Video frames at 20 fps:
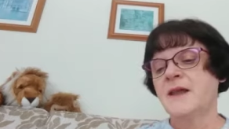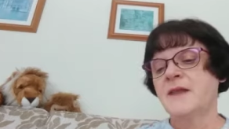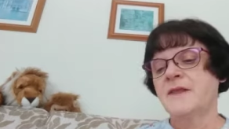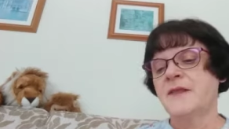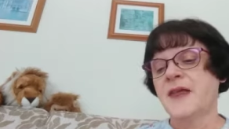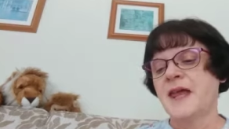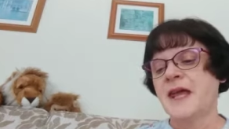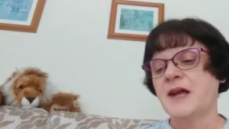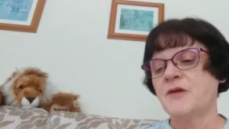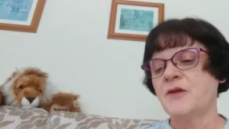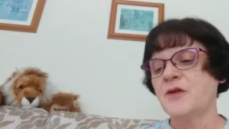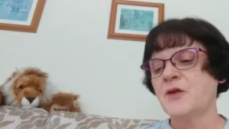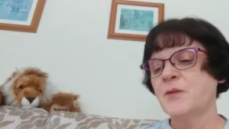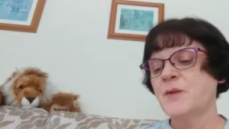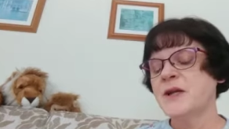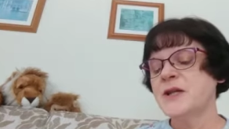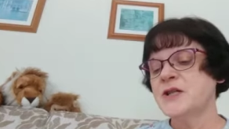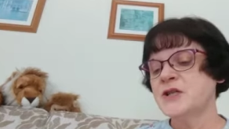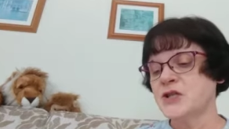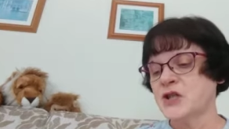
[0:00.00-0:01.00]
There at the
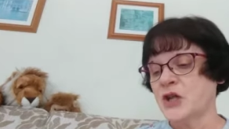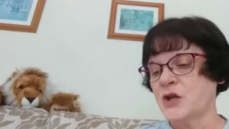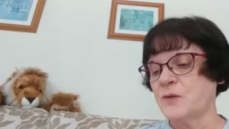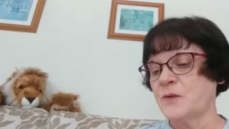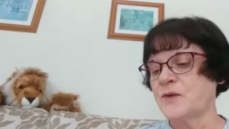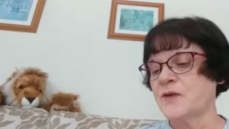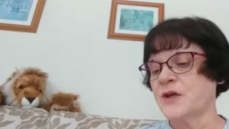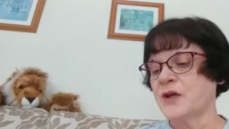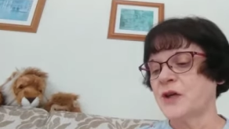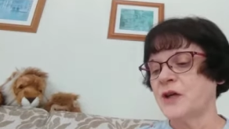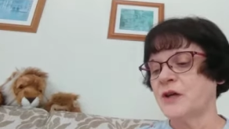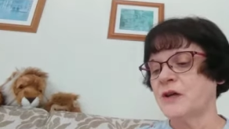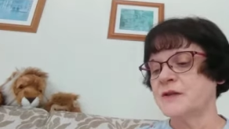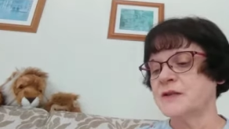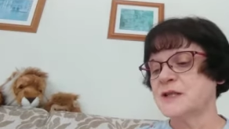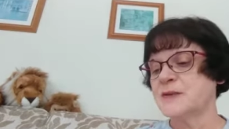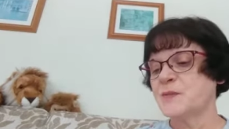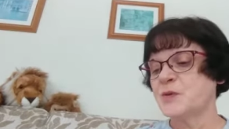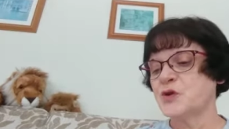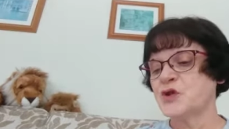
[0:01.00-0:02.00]
window, with the
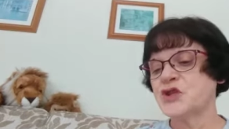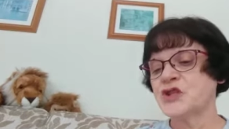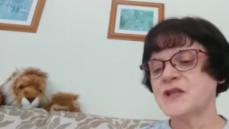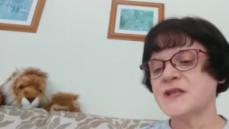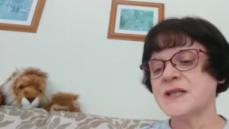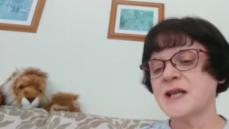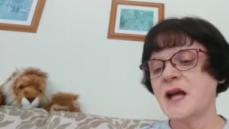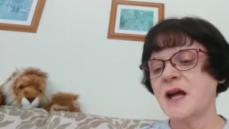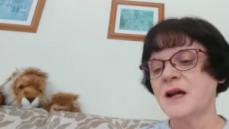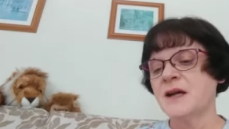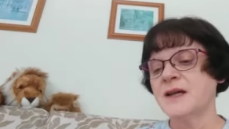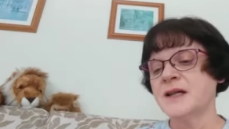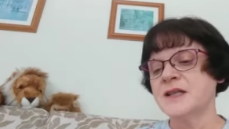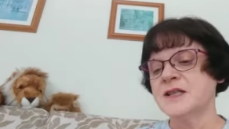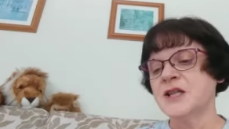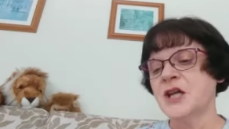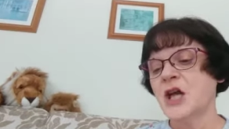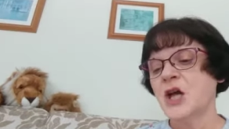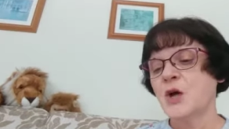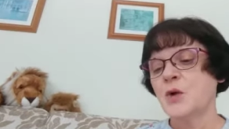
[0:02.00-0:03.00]
curtains pushed
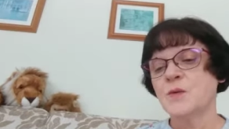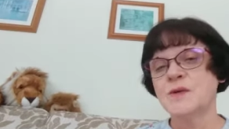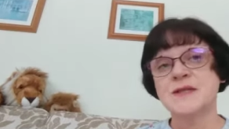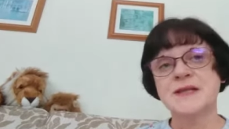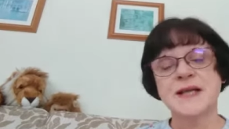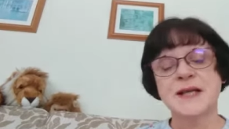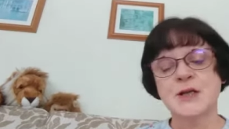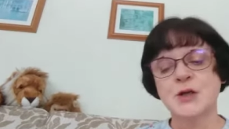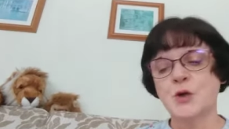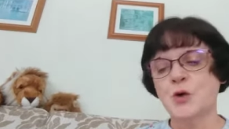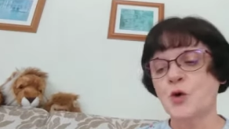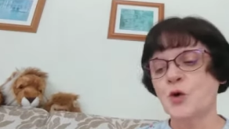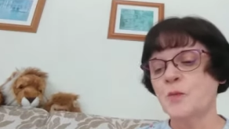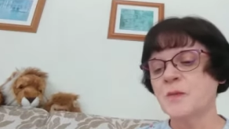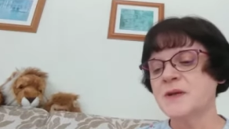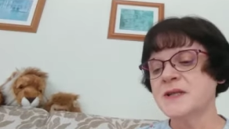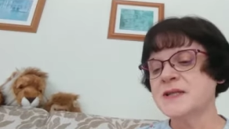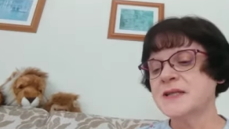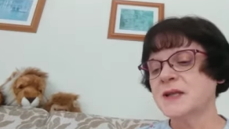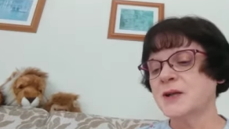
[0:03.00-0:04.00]
aside, was the
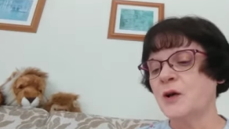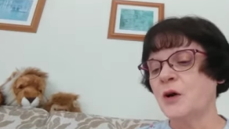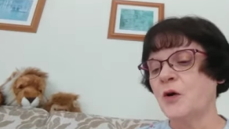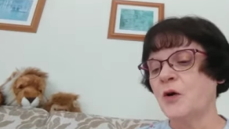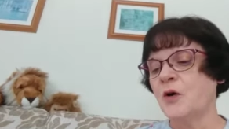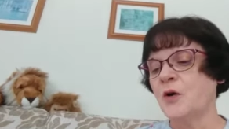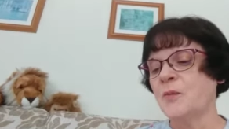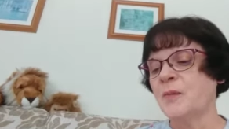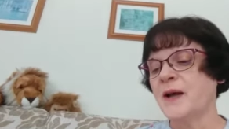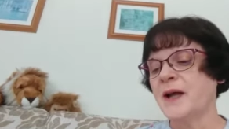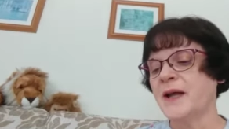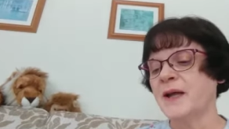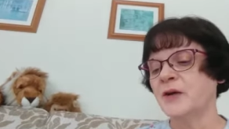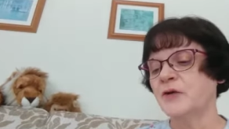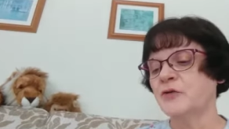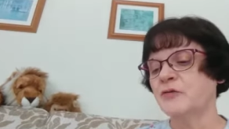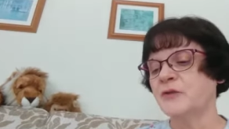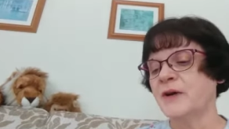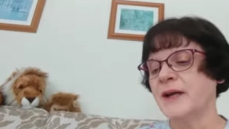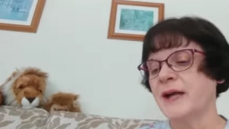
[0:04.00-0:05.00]
enormous, long,
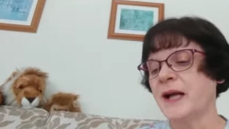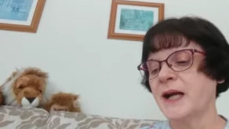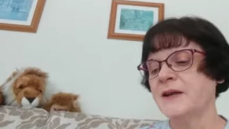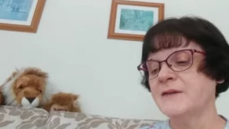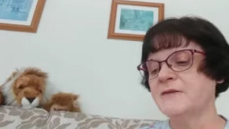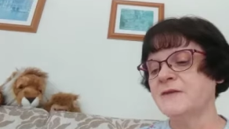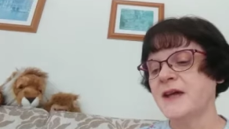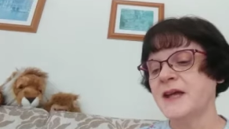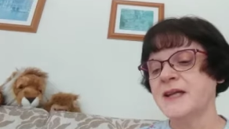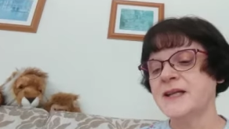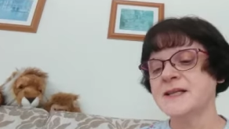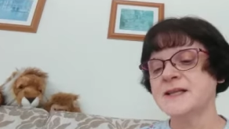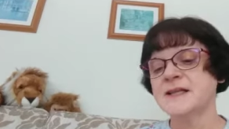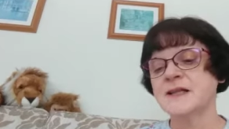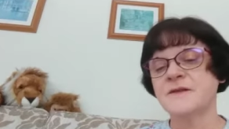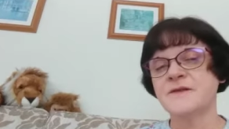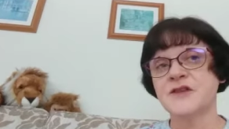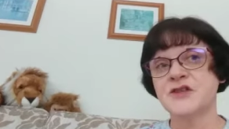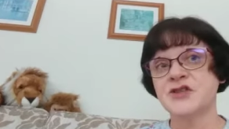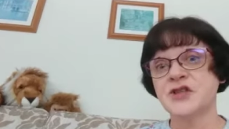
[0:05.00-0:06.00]
pale, wrinkly face
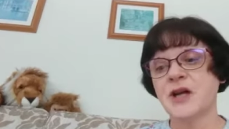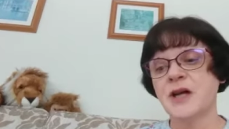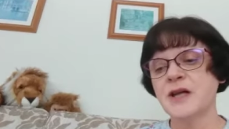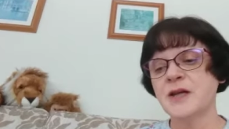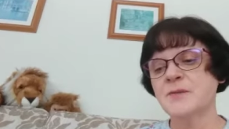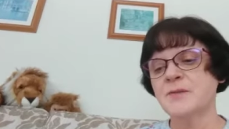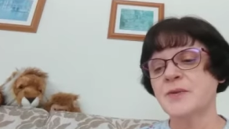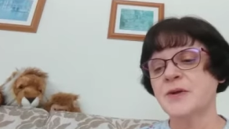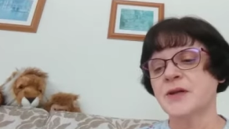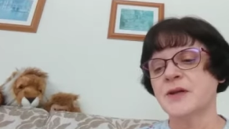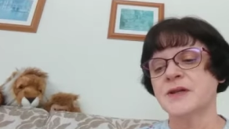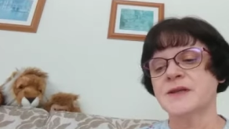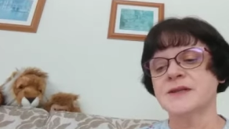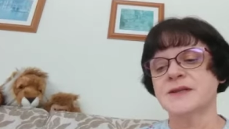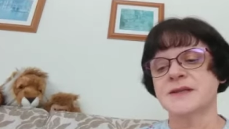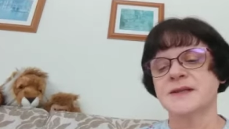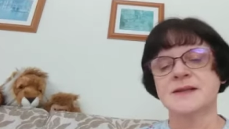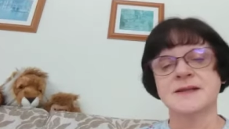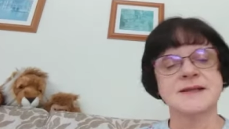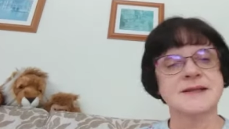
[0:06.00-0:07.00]
of the giant
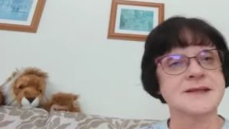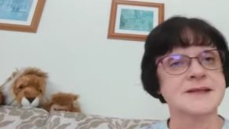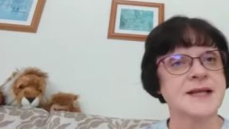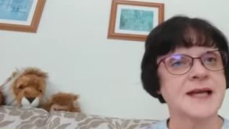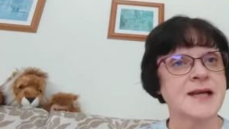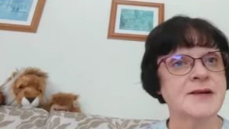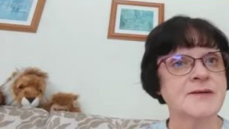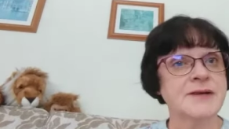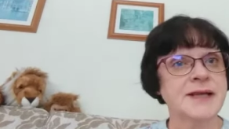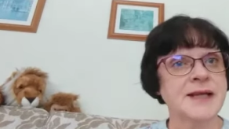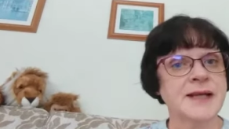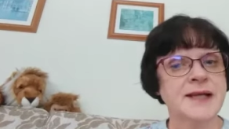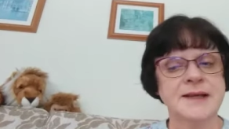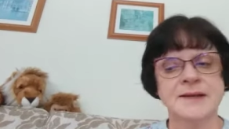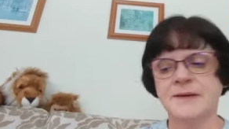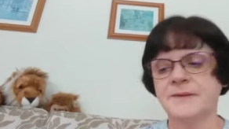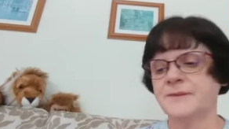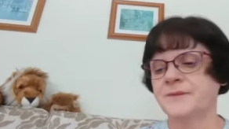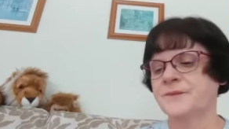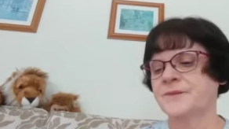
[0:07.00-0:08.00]
person staring
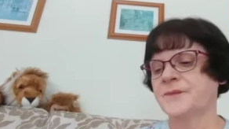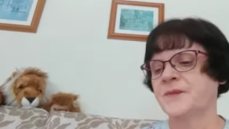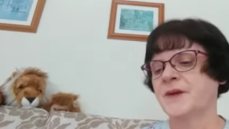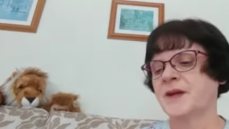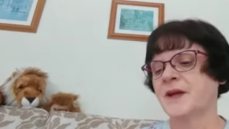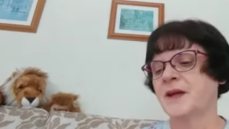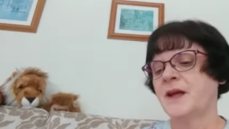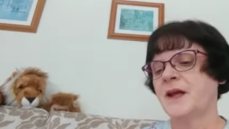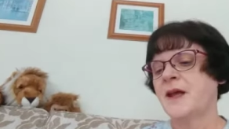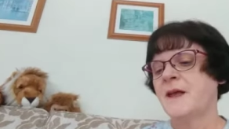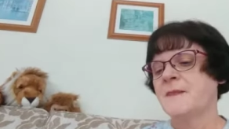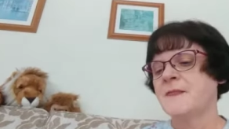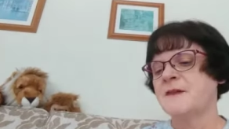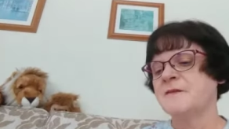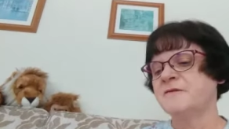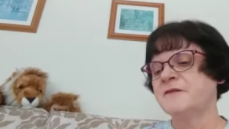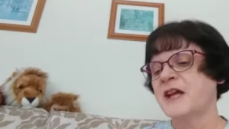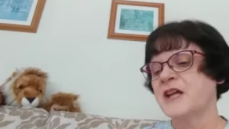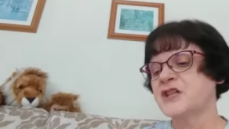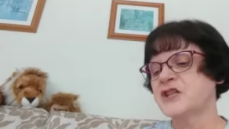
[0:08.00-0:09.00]
in. The
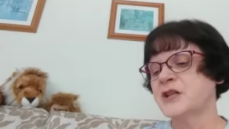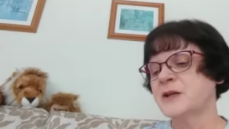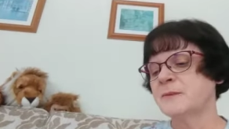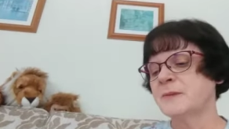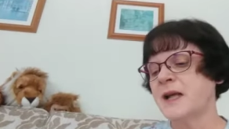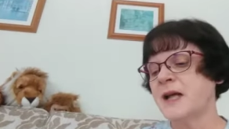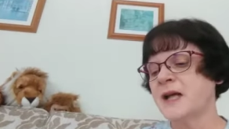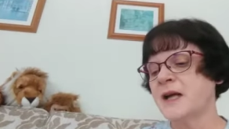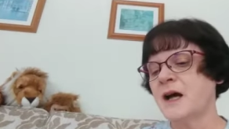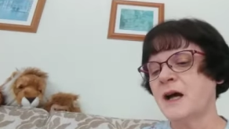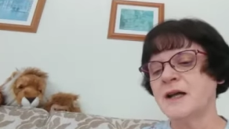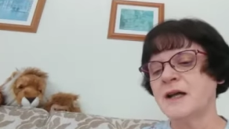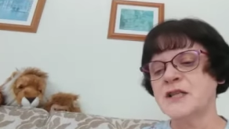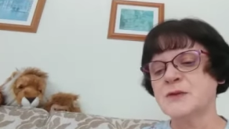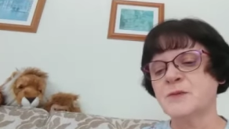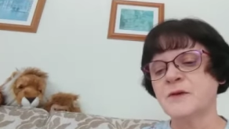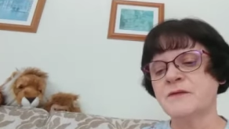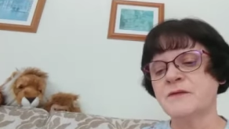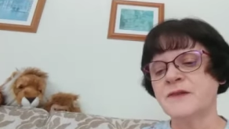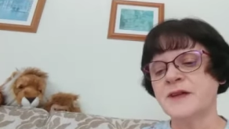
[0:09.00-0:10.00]
flashing black
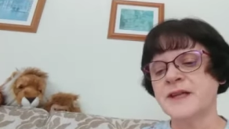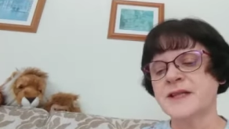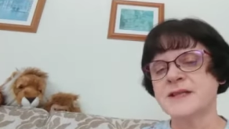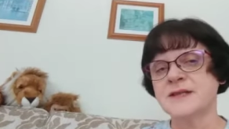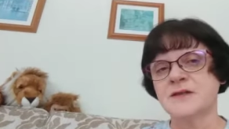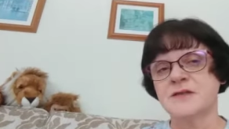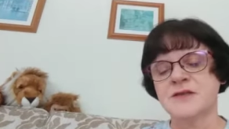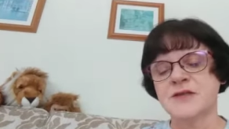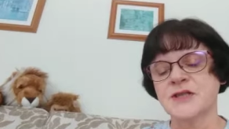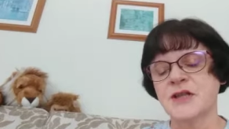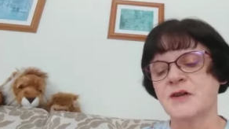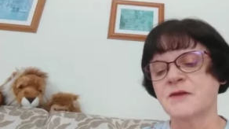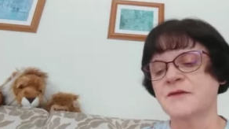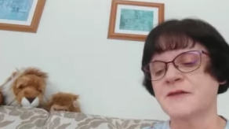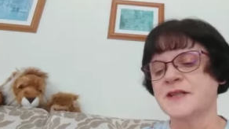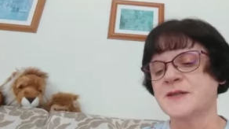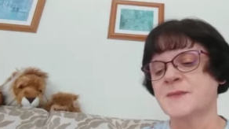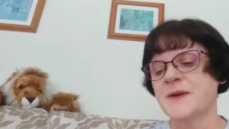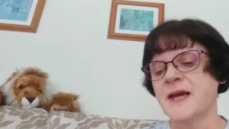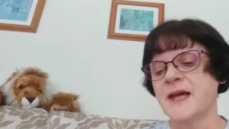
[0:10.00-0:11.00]
eyes were fixed on
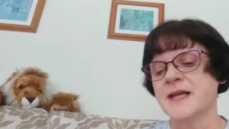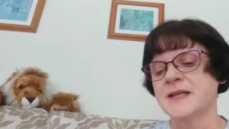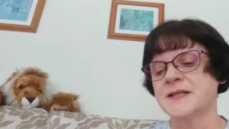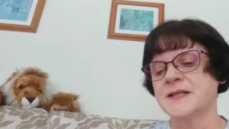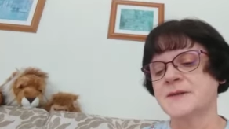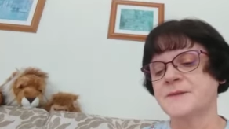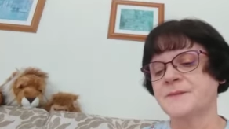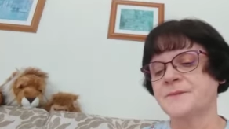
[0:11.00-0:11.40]
Sophie's bed.